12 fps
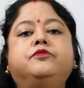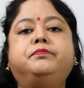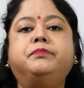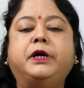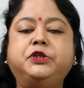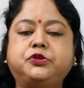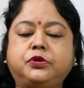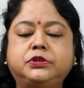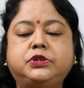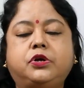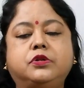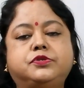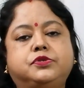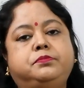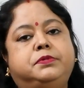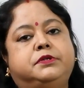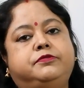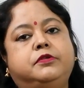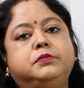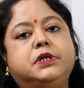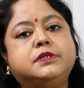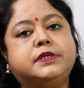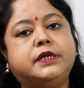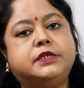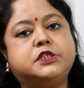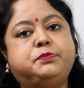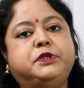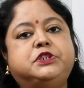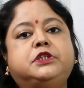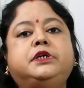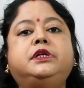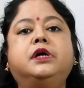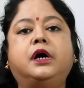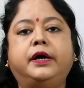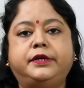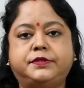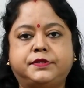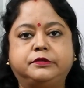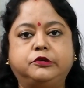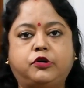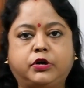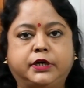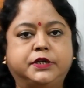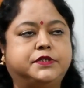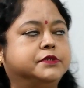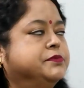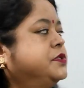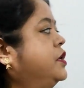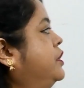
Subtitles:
Mitochondria also perform the cell respiration in higher organisms.